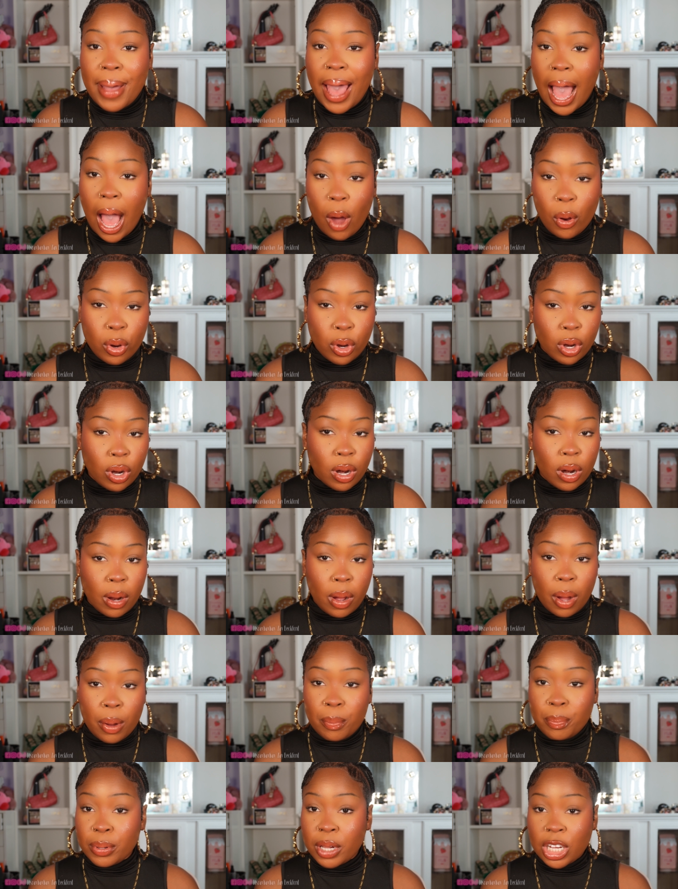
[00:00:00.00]
powder
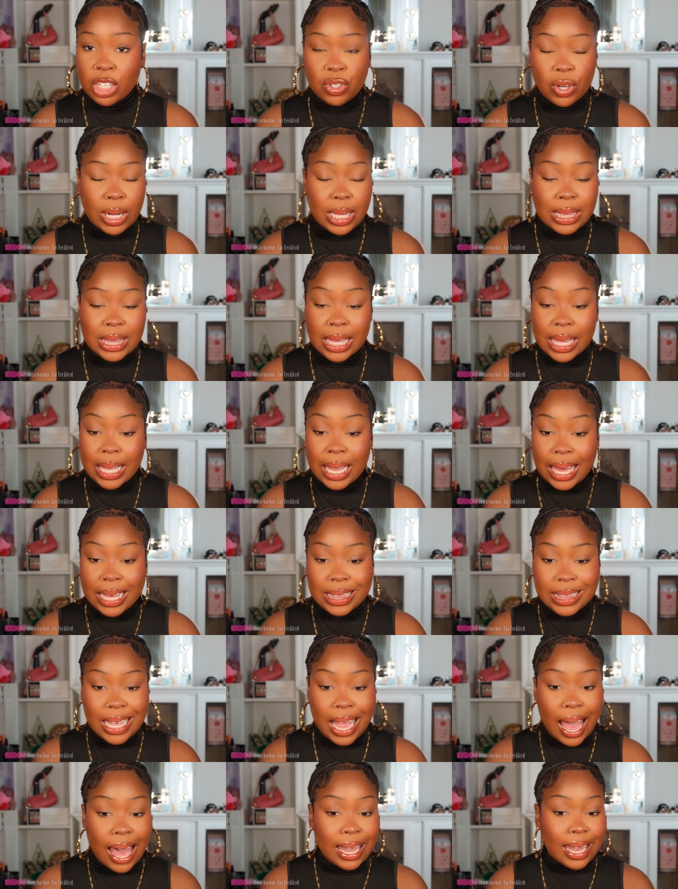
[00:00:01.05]
or uh, blush or anything like
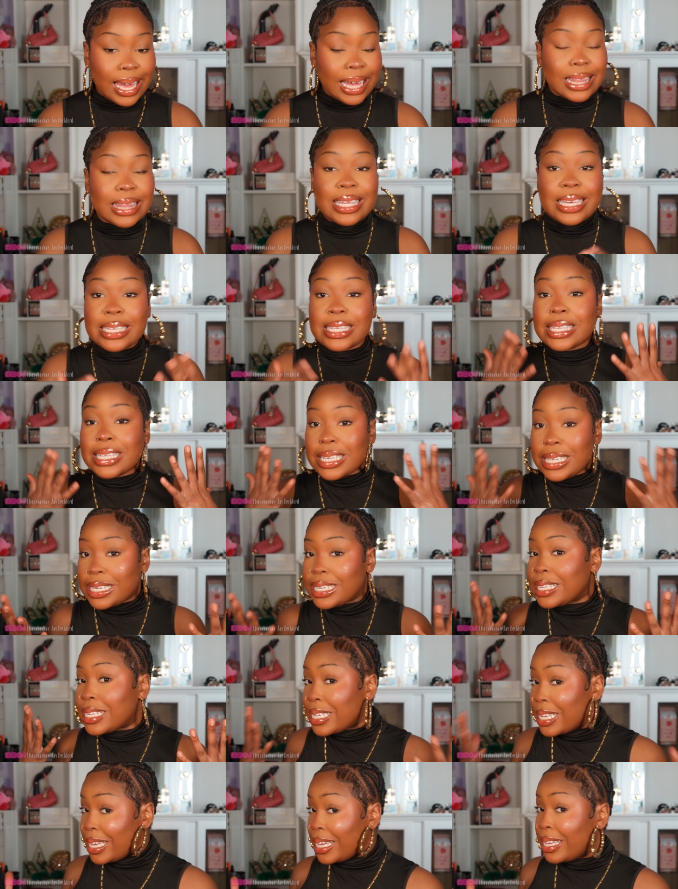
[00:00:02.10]
that. Like this
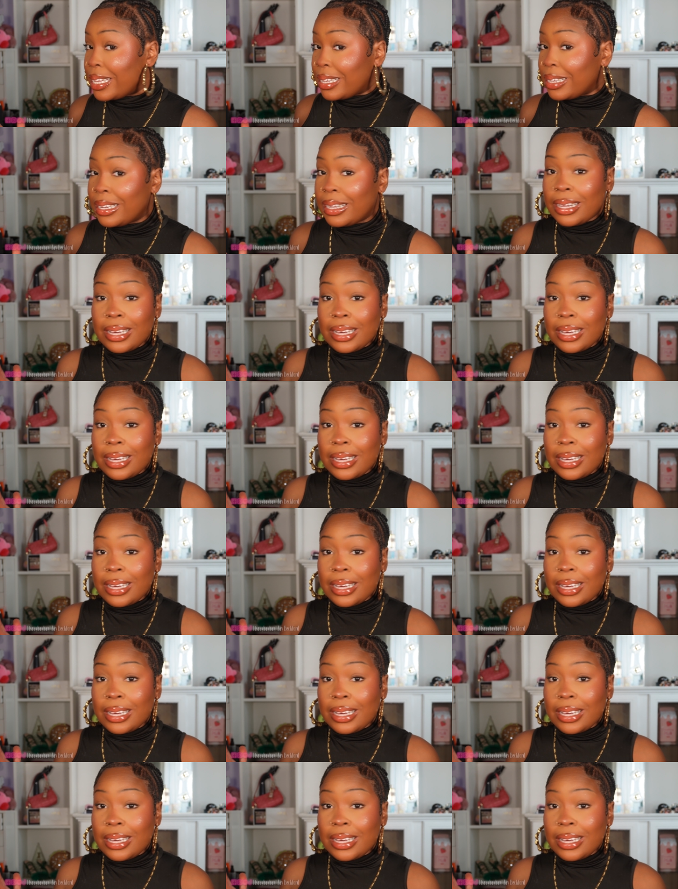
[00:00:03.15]
is it.